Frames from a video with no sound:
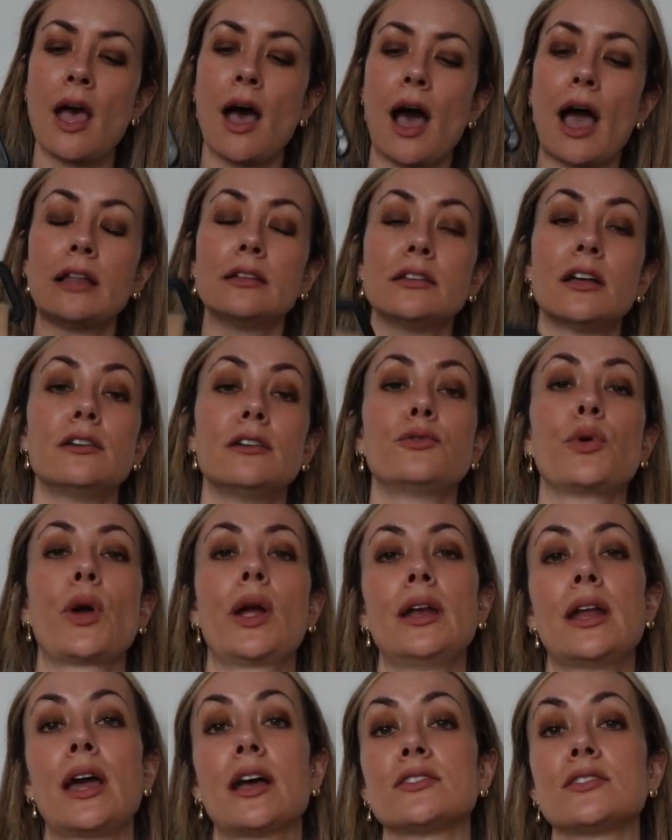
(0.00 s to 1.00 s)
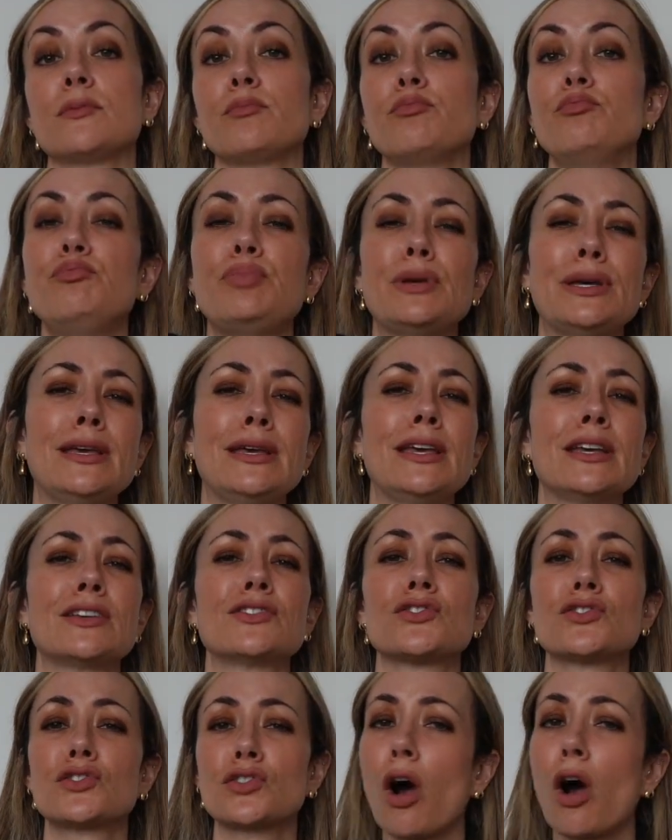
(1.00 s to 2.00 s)
I love wearing it as a big
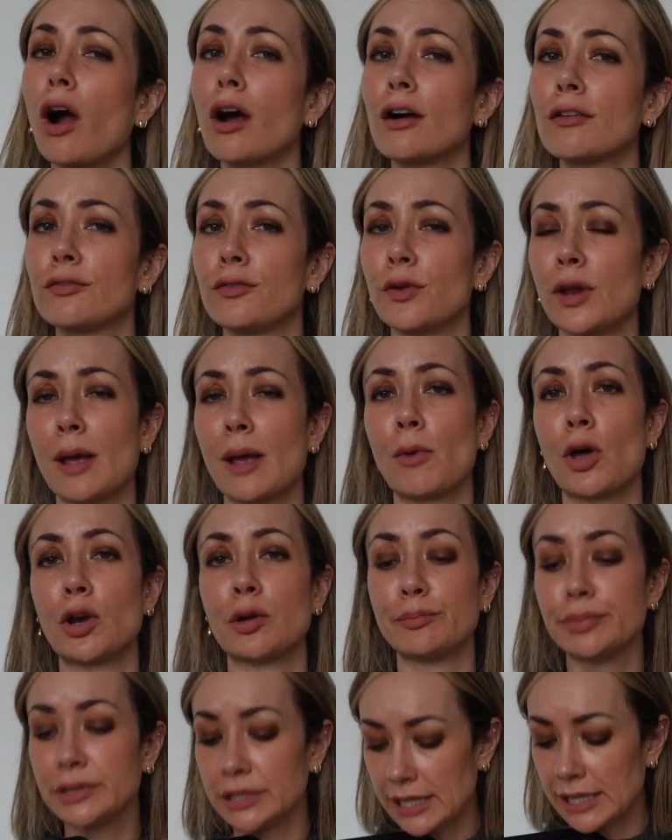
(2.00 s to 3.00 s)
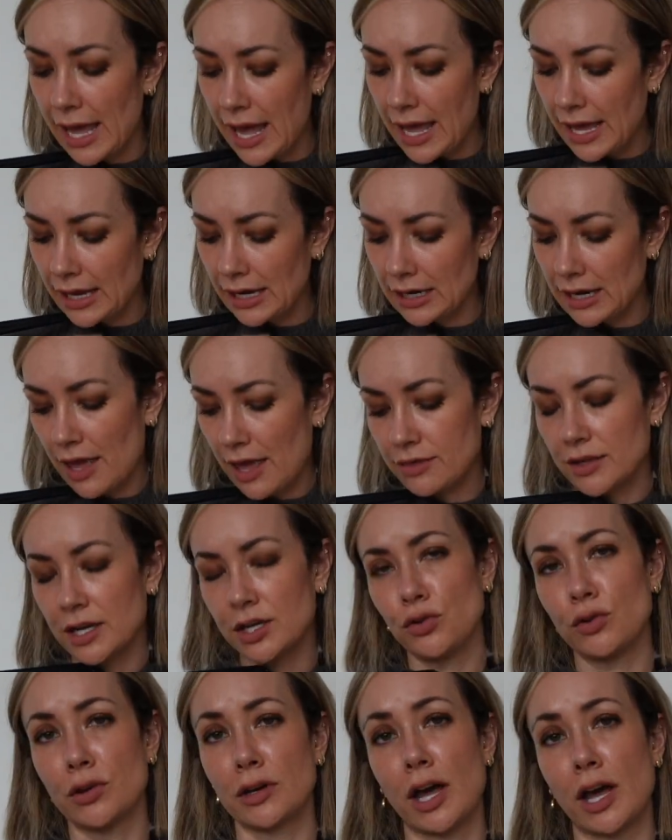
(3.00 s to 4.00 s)
scarf when I'm on a plane, and then
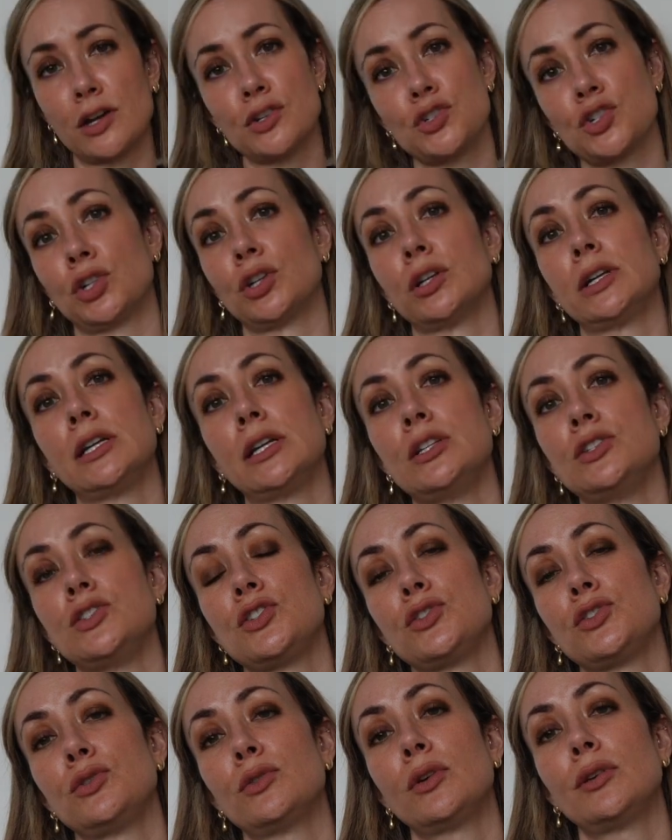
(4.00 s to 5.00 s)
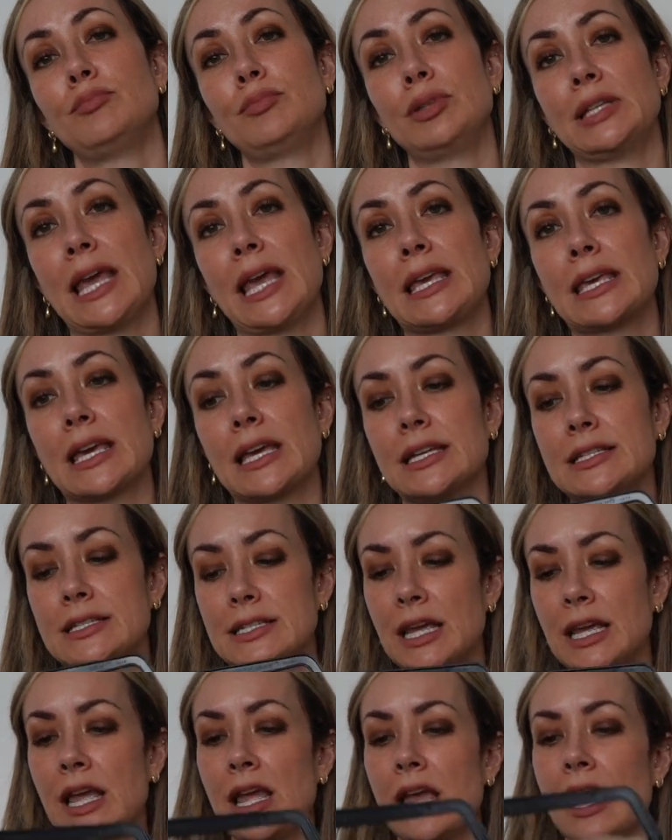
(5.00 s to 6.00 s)
you can kind of turn it into a blanket.
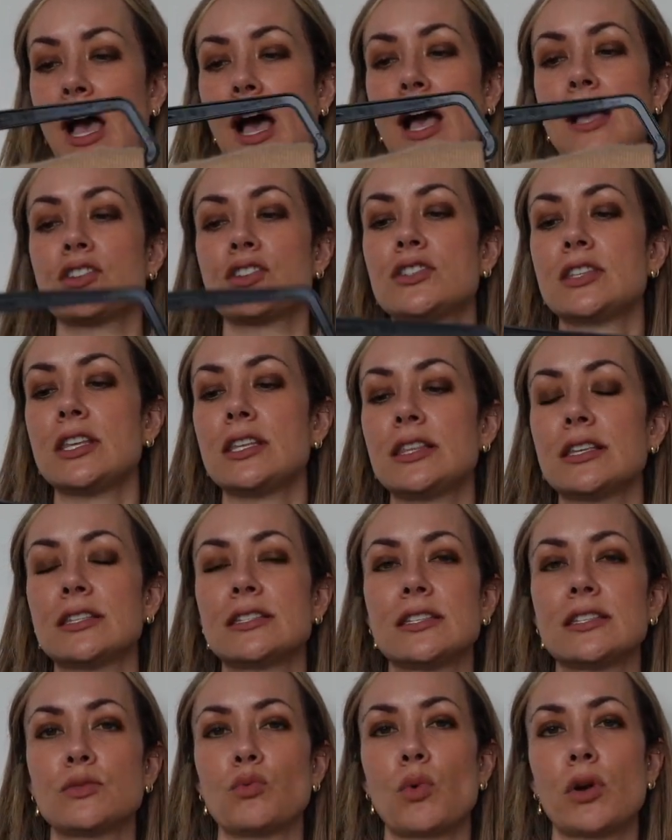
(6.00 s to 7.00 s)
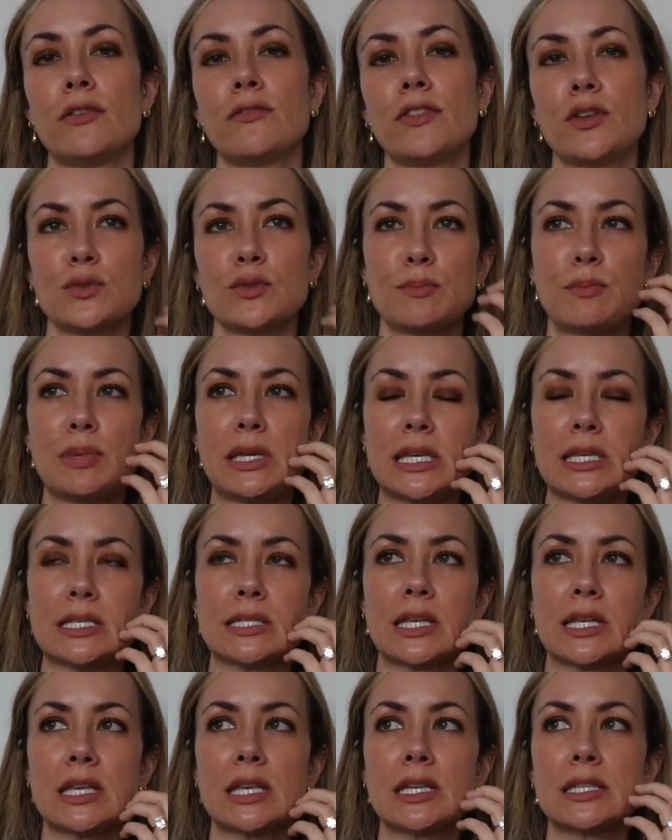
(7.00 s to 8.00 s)
I just think this is one of those
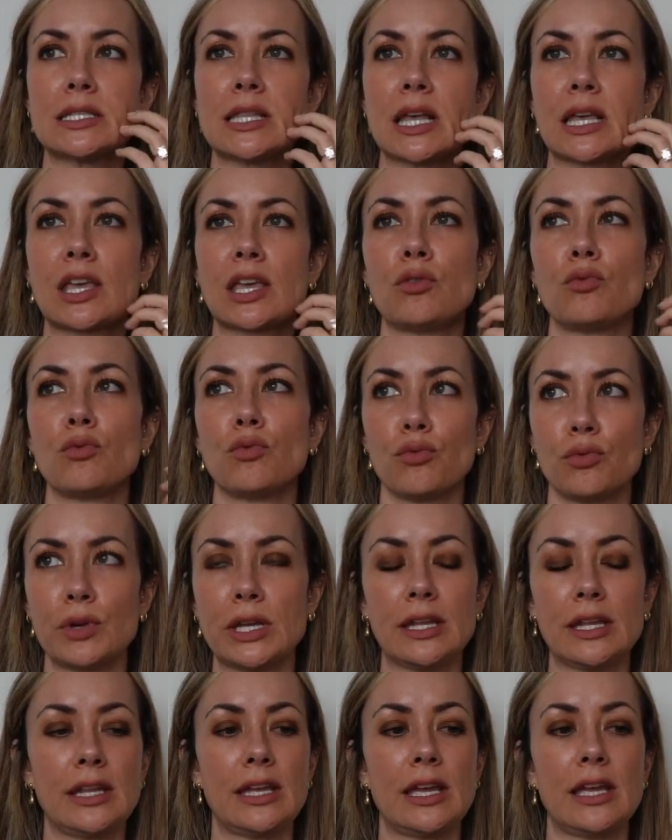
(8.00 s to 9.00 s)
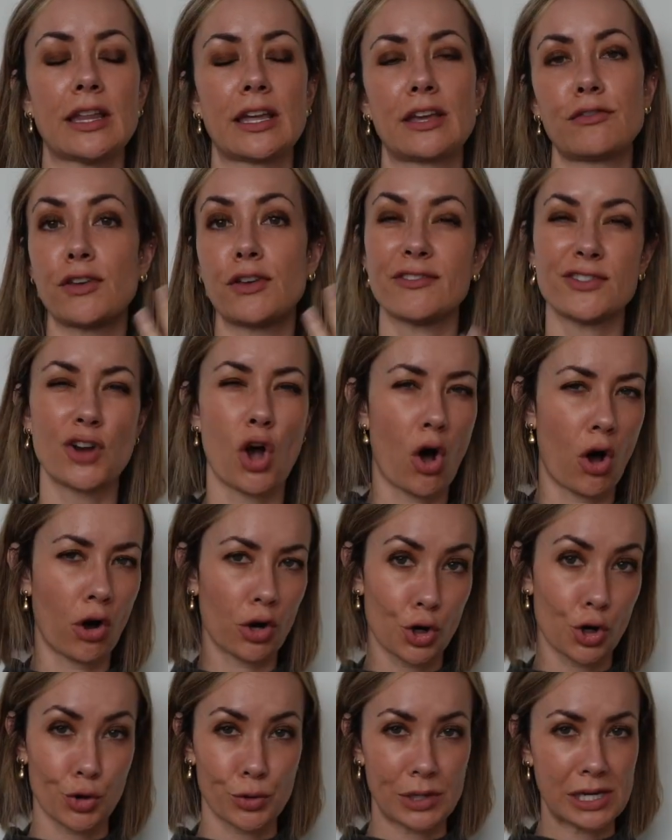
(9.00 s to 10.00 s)
pieces that can really, like if you have an all
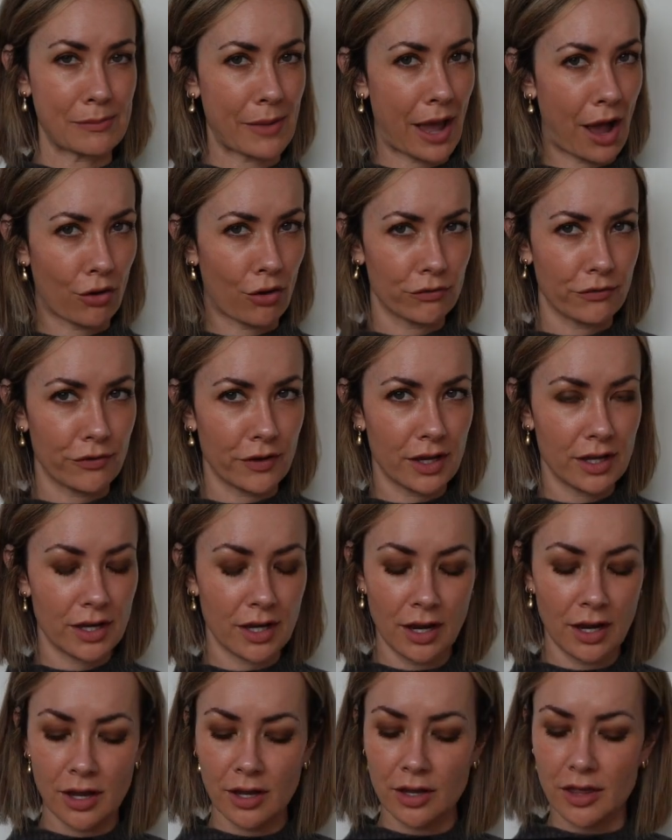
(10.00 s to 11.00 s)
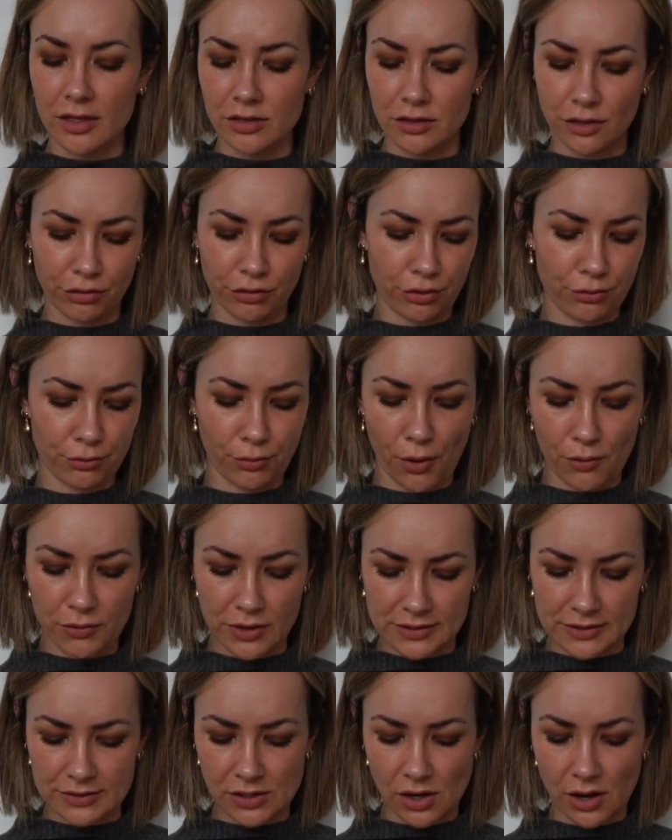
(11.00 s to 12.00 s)
cream outfit and then throw
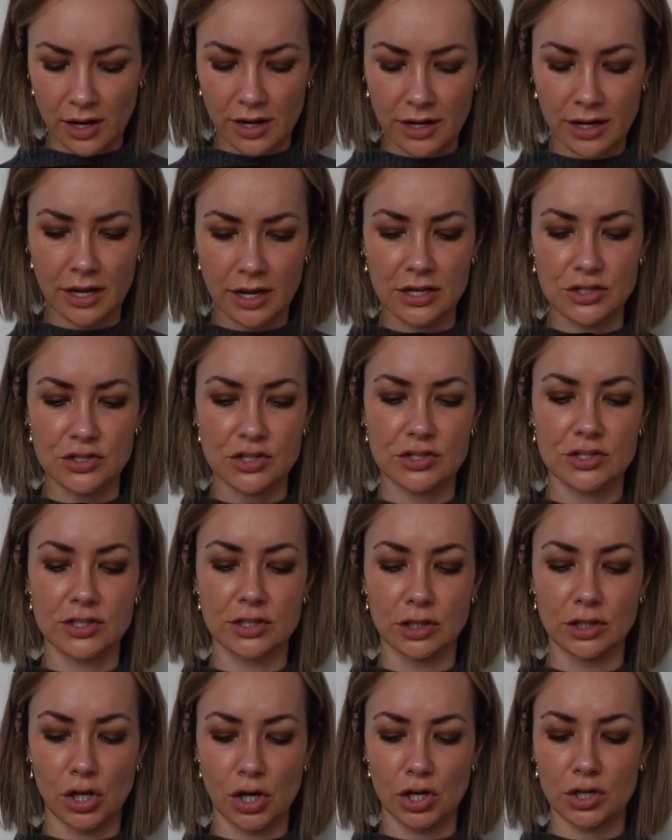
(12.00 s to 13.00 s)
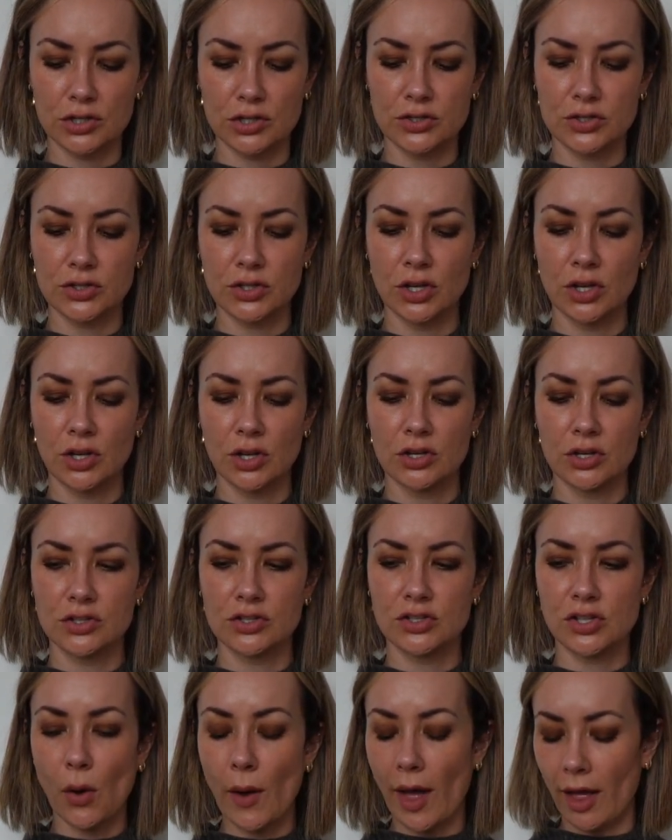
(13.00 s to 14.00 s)
this on, it just looks
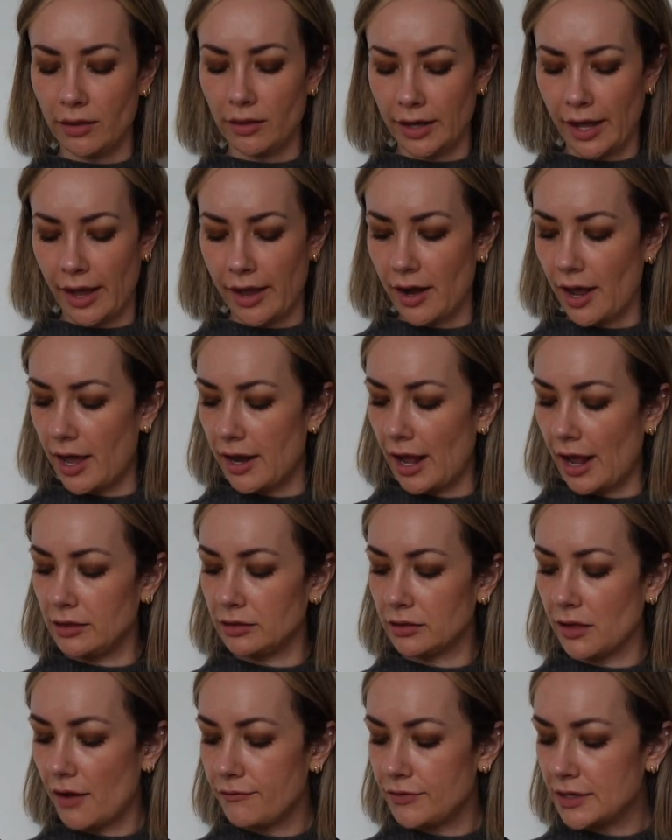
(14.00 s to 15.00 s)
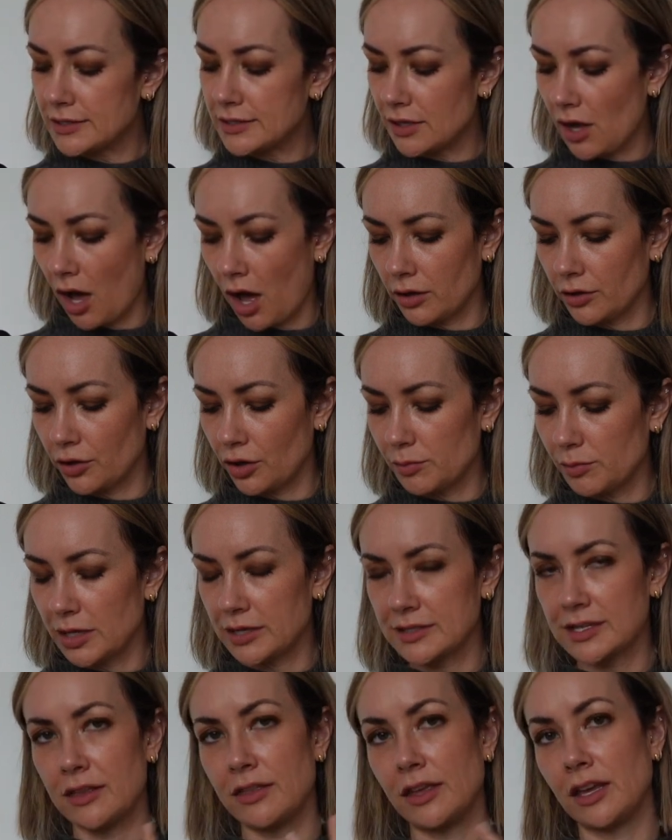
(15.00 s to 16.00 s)
so elegant. And I love this color
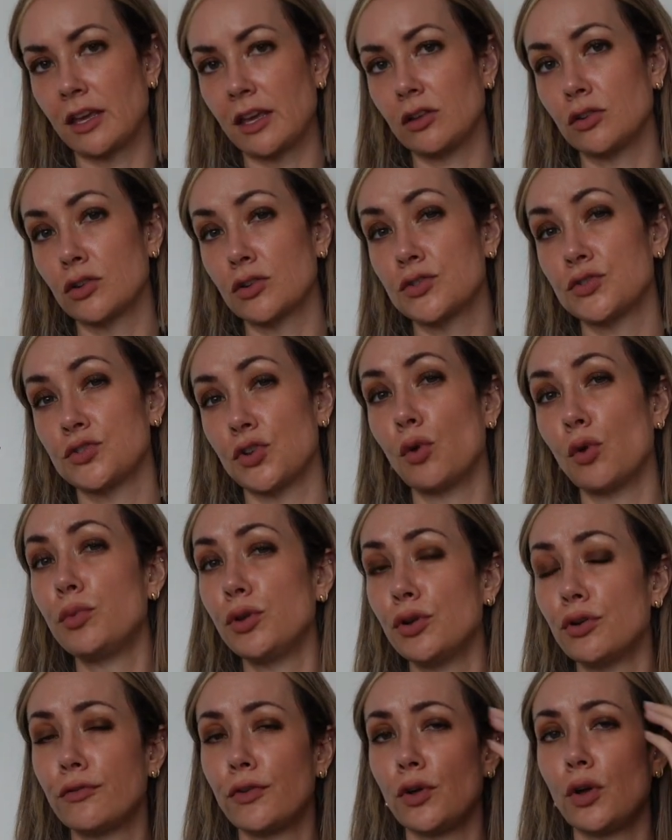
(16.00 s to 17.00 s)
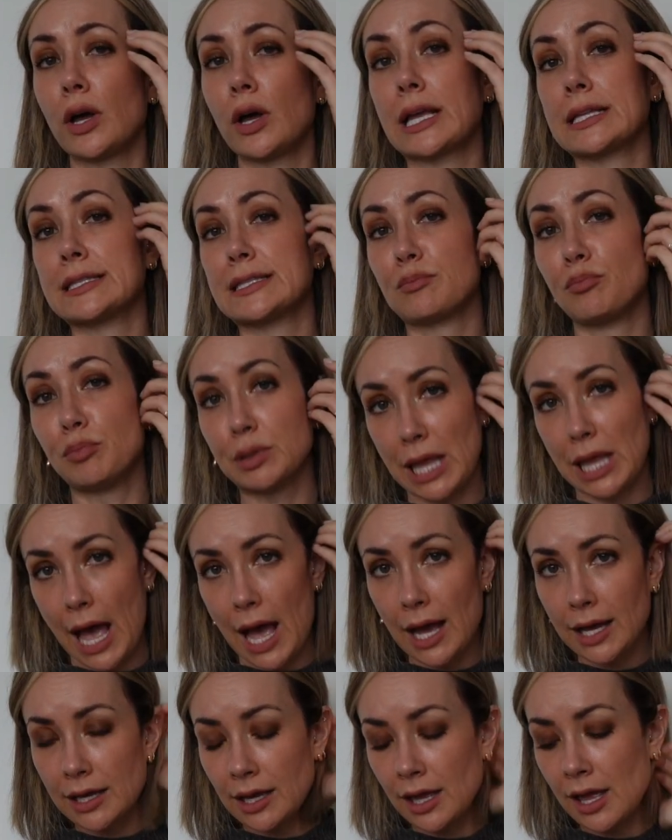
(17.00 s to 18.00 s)
because I think it looks so beautiful against black.